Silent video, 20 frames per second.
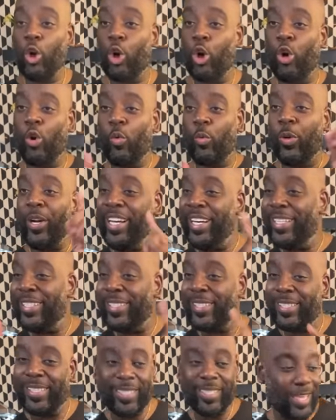Korean
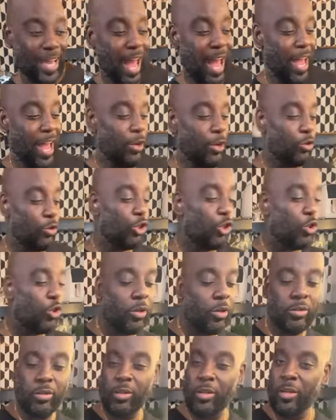style
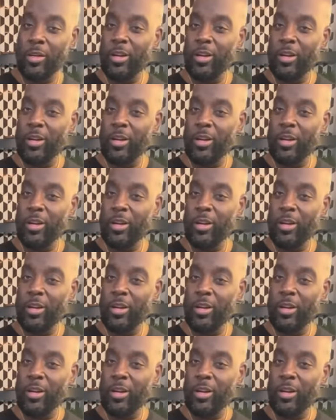short.